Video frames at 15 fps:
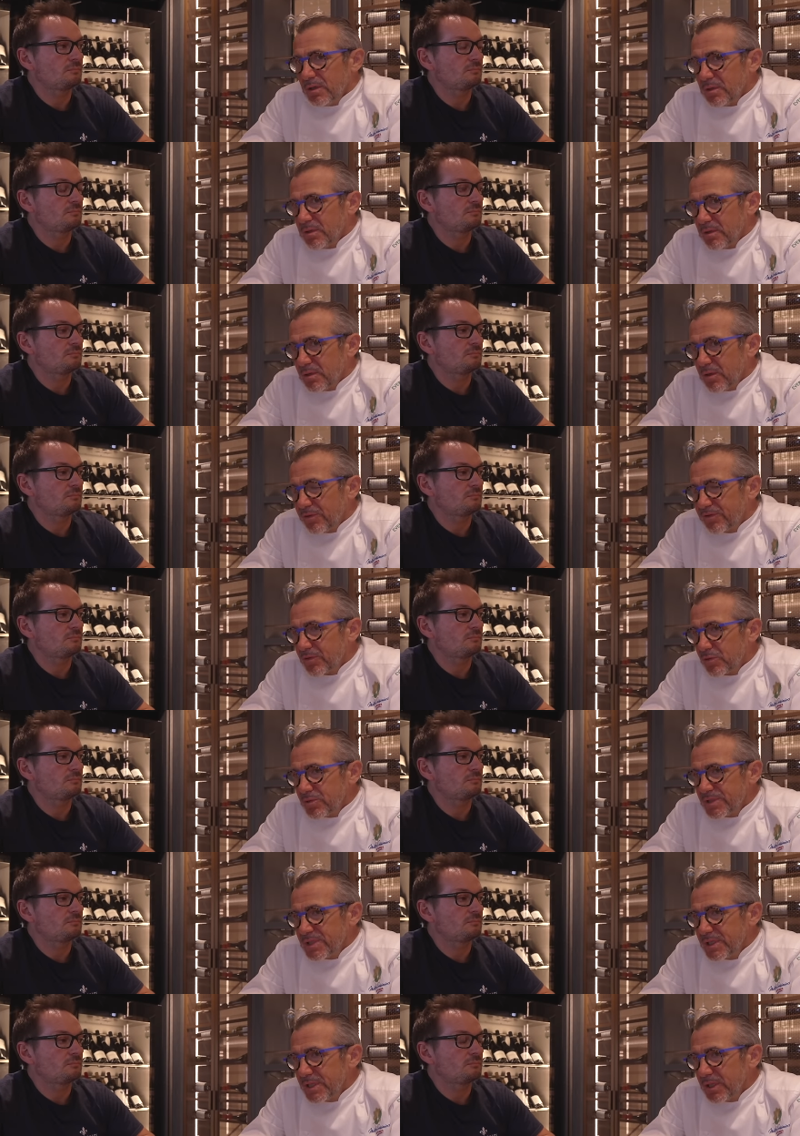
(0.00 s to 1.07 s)
Speaker 1: uh, of
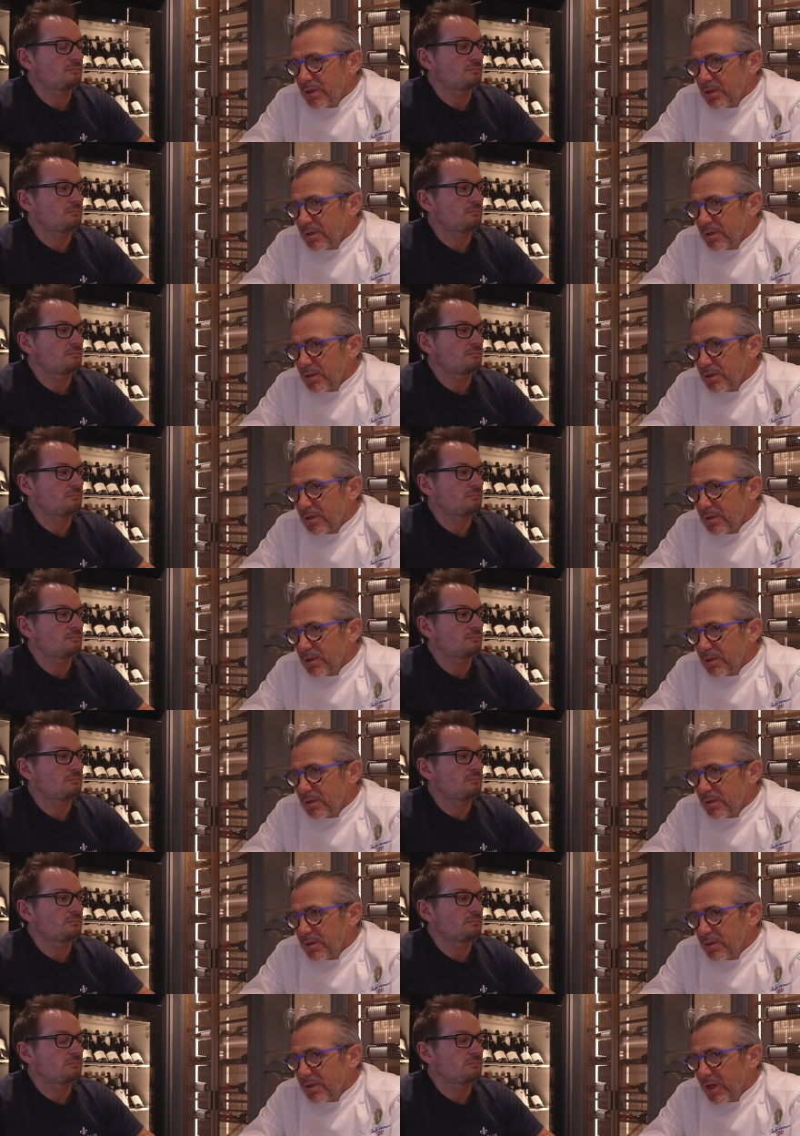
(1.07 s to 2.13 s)
cruising,
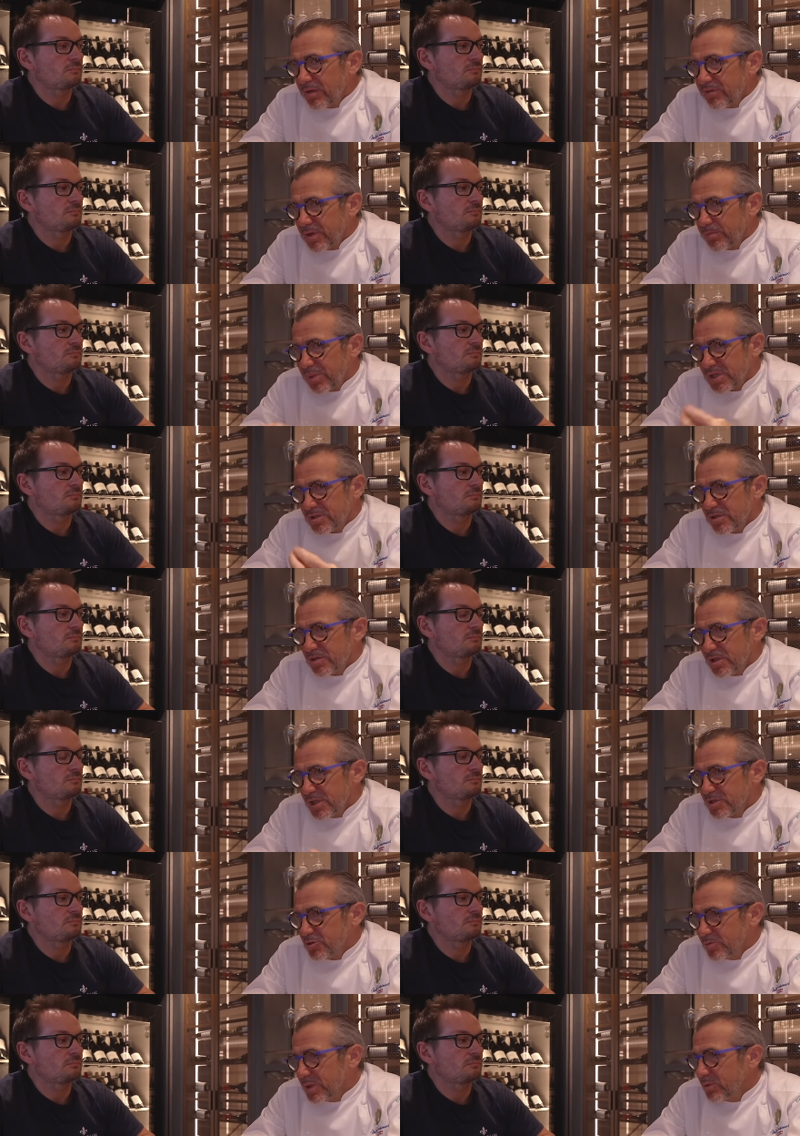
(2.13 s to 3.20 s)
uh, every passenger
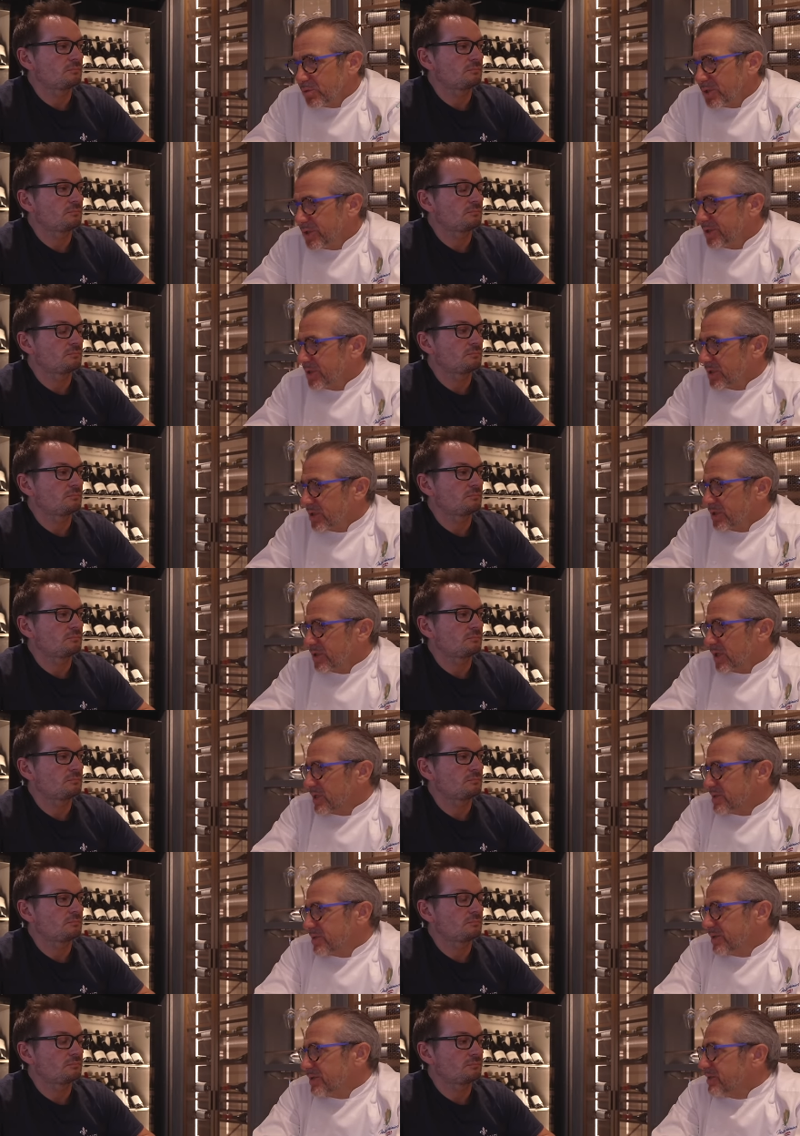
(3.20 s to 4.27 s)
has to be really taking
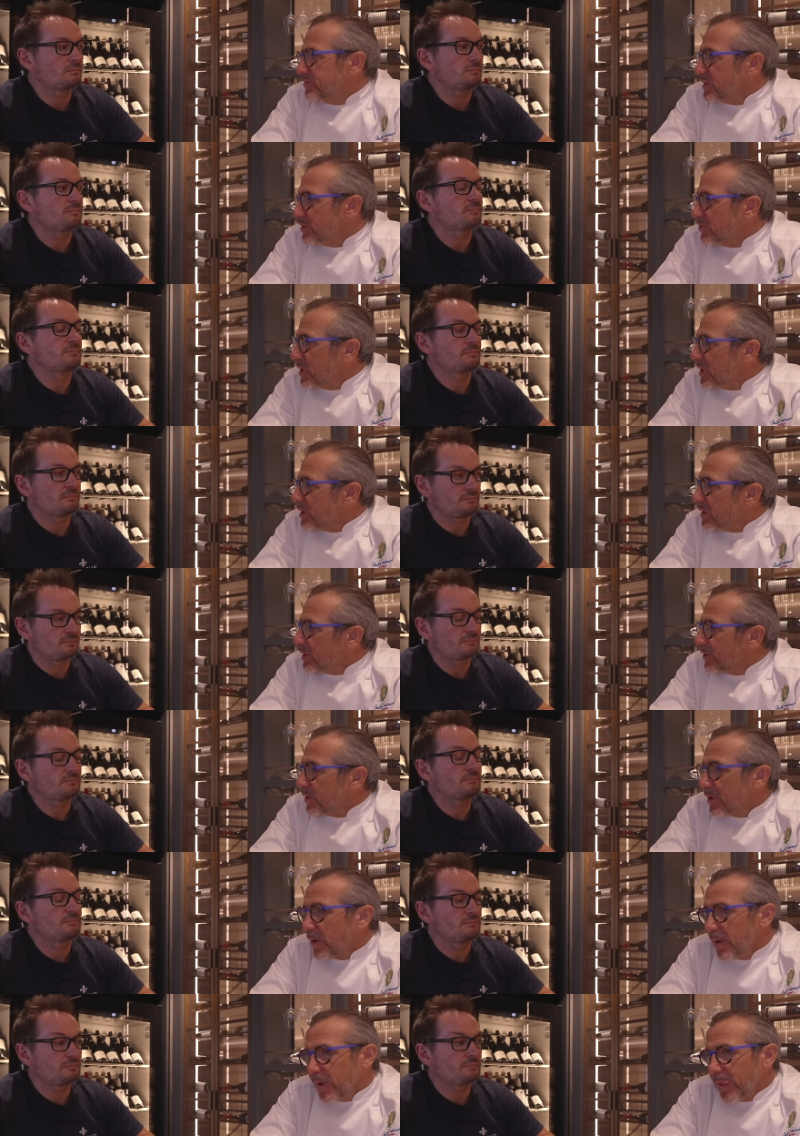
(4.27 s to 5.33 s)
as an individual, and
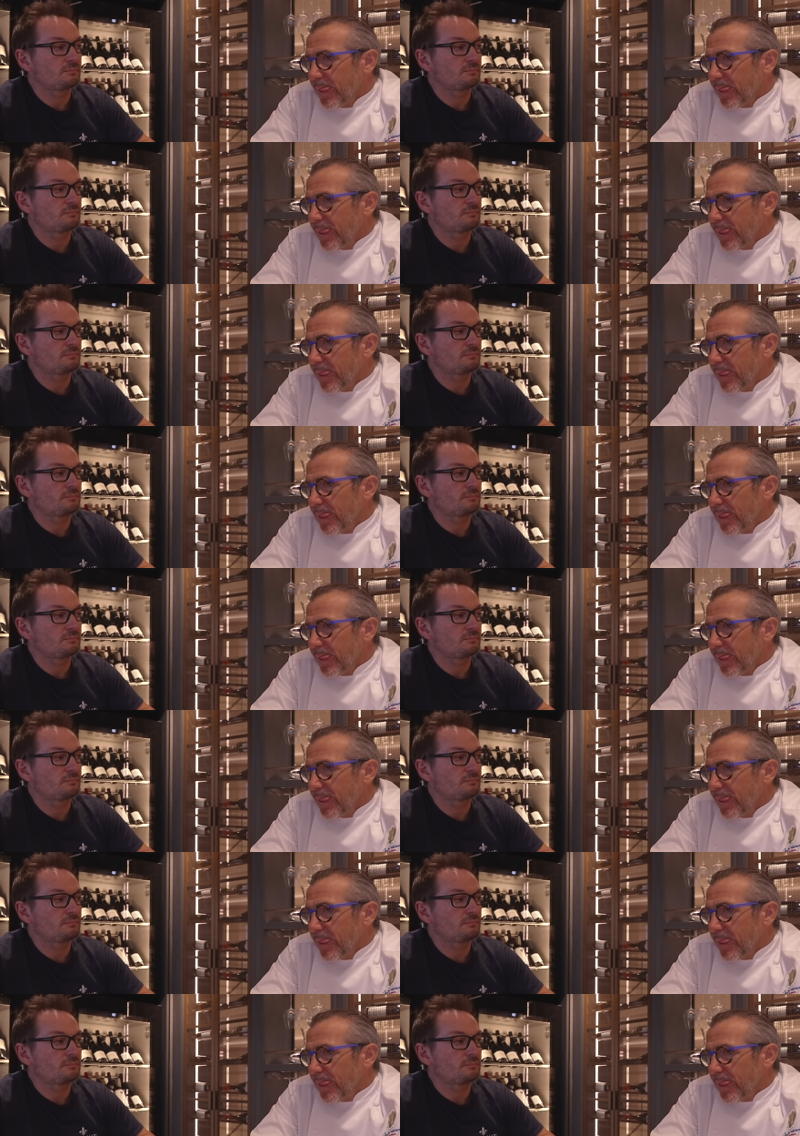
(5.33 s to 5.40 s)
uh,